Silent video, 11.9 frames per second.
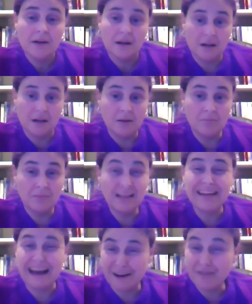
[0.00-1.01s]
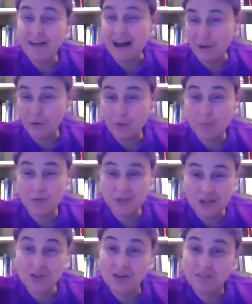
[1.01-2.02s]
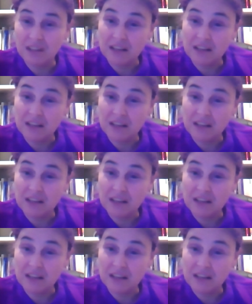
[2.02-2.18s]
the lack of adequate protection of the